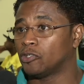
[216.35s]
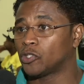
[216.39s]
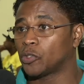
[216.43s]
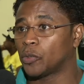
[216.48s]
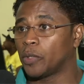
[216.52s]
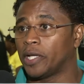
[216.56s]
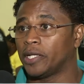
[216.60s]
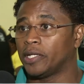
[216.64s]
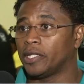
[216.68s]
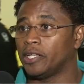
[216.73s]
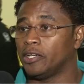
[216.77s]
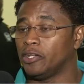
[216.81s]

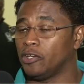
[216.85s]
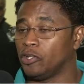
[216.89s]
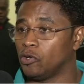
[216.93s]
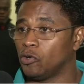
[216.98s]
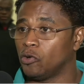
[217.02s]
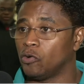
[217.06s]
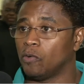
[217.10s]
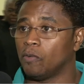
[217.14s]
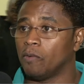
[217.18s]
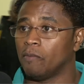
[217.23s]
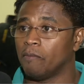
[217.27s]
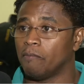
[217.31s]
doing the
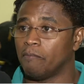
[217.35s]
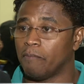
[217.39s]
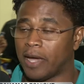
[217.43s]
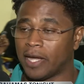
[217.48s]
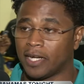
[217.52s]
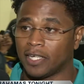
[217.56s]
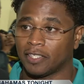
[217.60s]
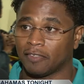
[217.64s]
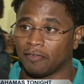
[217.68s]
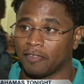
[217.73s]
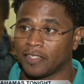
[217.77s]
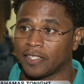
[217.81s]
new
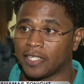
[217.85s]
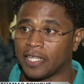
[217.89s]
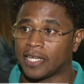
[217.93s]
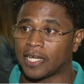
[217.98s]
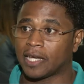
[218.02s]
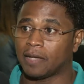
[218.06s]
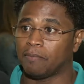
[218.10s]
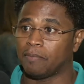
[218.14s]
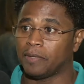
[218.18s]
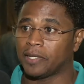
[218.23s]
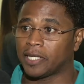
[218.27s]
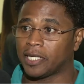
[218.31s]
men's
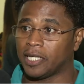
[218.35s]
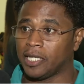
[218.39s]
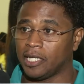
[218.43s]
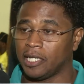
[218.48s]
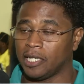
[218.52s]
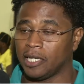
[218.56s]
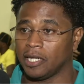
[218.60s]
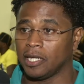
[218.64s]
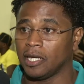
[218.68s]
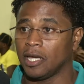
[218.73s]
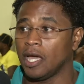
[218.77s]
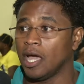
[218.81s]
physique and
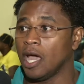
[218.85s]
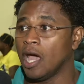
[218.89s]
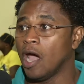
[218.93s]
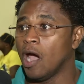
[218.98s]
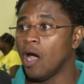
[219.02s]
bikini.